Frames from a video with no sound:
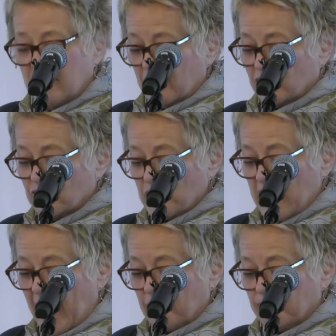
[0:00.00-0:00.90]

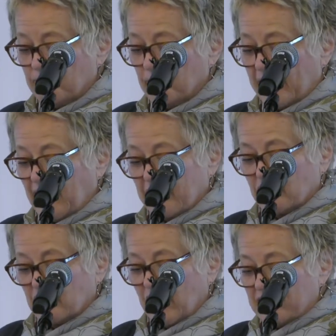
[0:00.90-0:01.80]
3M might
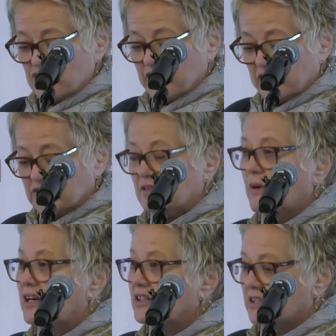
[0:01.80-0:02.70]
hire their engineers and
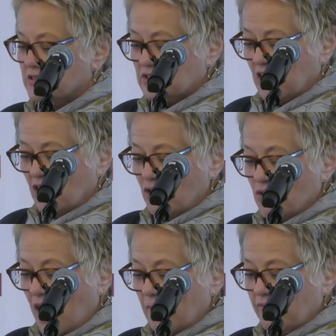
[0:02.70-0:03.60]
marketers
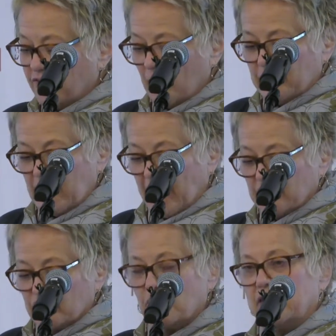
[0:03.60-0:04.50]
who come from the
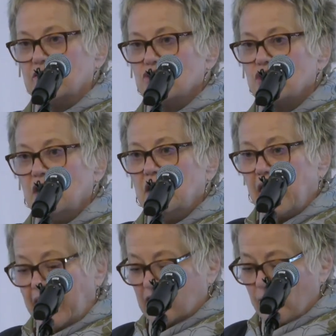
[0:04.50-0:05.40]
Iron Range,
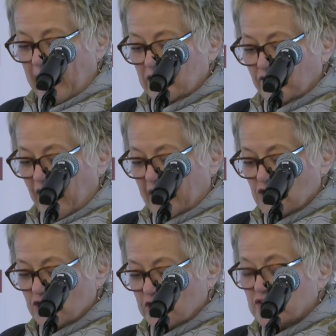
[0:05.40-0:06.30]
and our
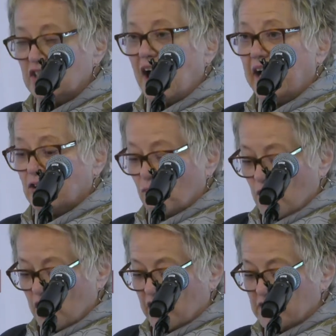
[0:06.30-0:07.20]
manufacturers could hire
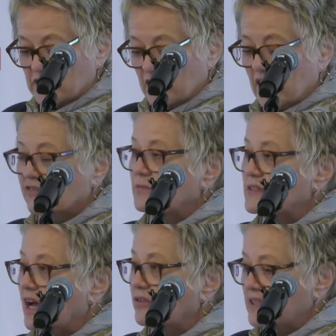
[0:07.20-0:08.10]
workers from
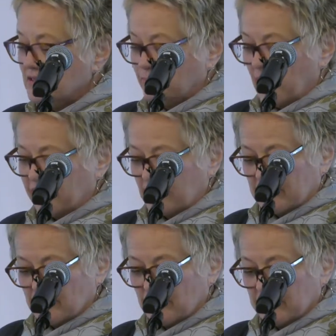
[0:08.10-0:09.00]
Southeast Bluff
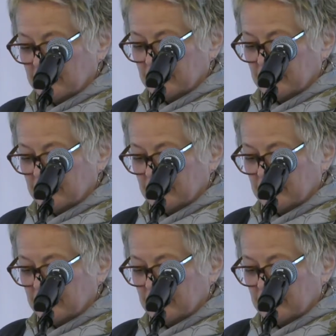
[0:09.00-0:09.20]
Country.